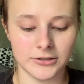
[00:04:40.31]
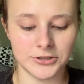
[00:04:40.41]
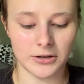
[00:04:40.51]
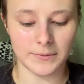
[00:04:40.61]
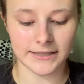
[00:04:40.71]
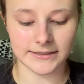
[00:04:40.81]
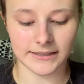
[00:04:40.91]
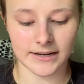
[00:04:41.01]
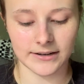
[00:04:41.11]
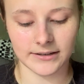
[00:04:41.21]
Gel
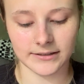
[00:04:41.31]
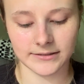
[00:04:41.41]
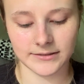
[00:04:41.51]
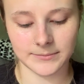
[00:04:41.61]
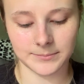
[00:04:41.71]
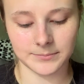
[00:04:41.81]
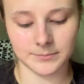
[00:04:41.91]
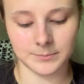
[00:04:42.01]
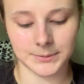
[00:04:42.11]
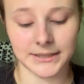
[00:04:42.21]
Mascara
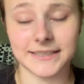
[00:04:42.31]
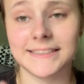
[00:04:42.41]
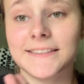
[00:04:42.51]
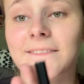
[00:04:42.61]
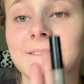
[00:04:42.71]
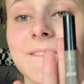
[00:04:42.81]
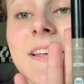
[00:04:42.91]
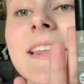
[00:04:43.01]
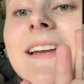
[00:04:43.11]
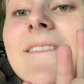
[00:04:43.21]
plus
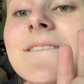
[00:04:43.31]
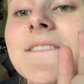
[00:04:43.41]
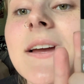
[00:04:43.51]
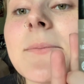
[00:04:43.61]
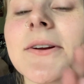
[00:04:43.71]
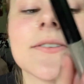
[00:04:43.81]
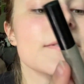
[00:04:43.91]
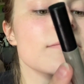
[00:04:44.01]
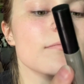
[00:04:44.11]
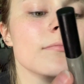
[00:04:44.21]
Filling Fibers.